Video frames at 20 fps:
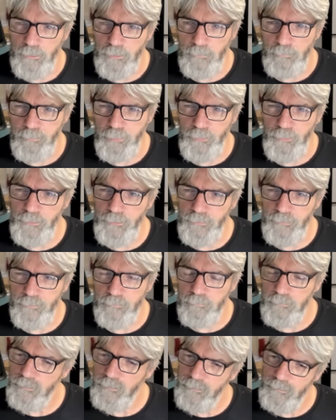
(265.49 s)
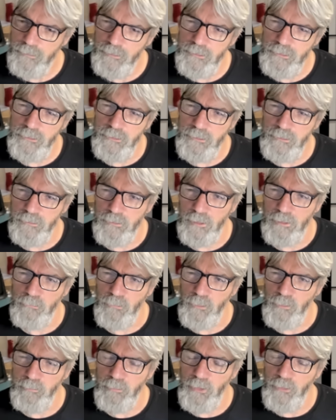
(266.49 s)
the priest was teaching them
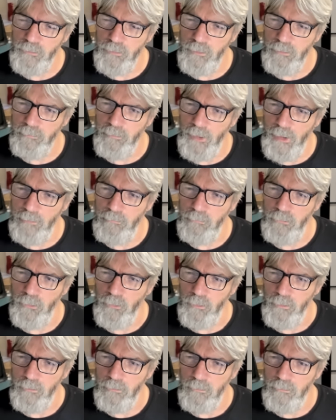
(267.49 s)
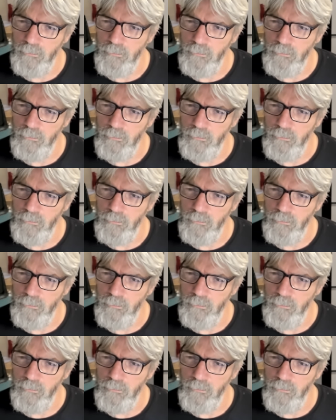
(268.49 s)
about the Bible